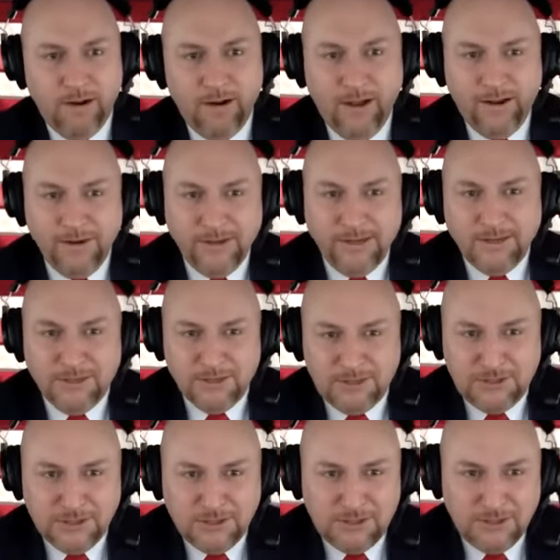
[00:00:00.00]
All right.
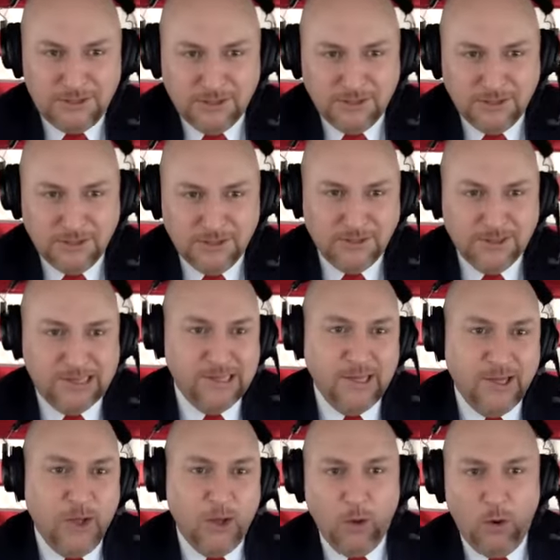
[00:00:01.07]
Dun, dun, dun.
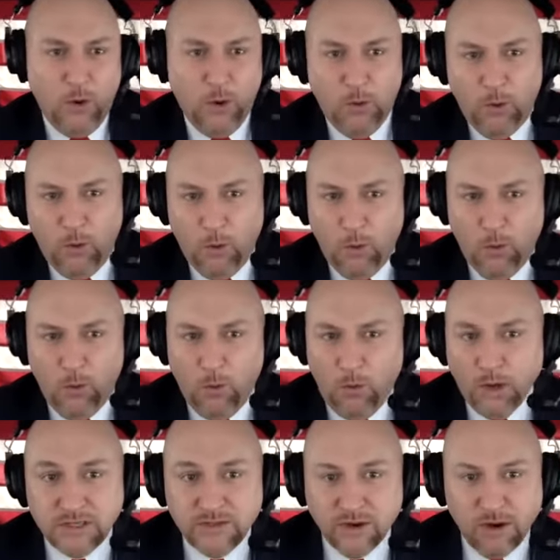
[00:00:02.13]

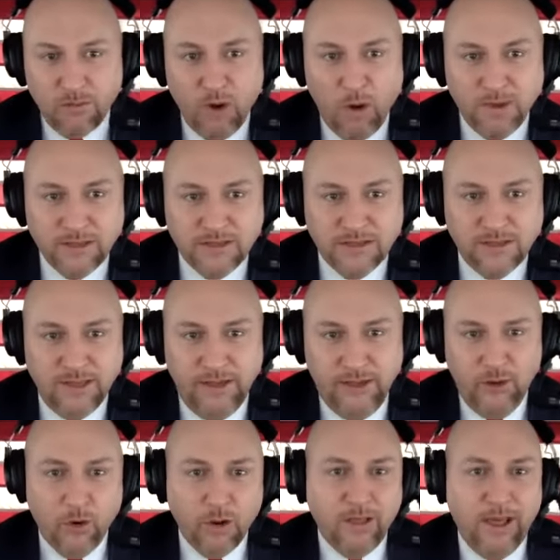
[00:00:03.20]
Was there a moment in
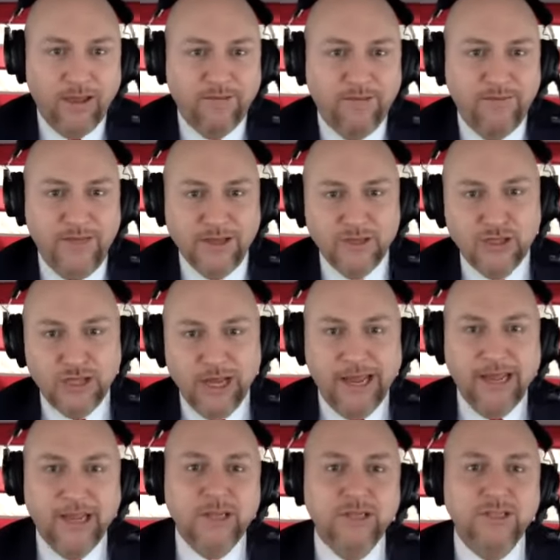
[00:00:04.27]
your life that
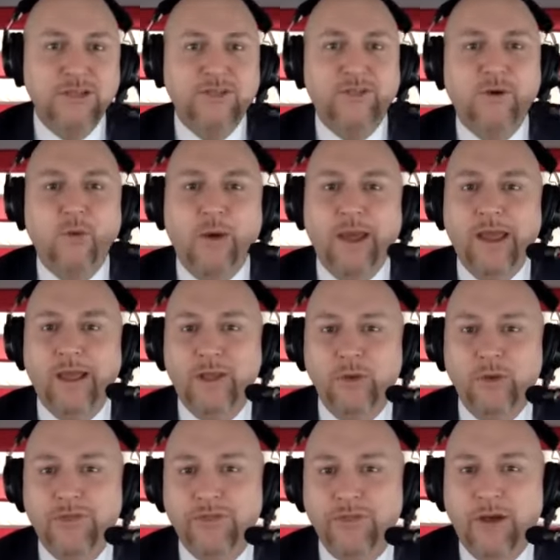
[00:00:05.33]
changed the way
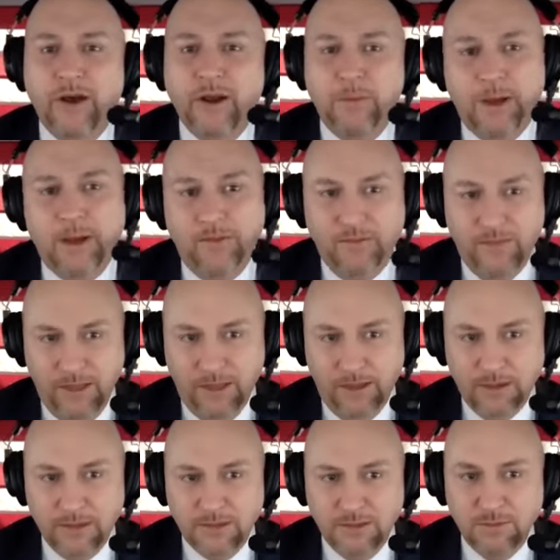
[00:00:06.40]
you thought about
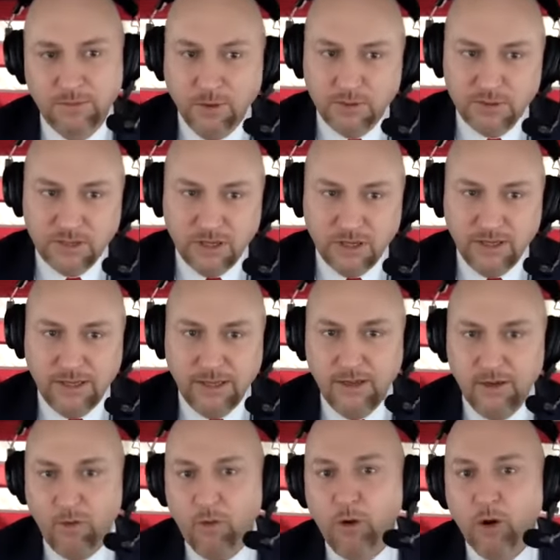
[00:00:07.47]
things, personally
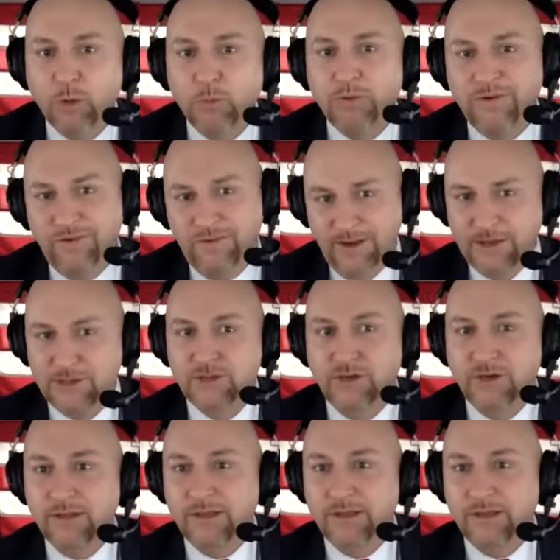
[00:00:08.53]
or professionally?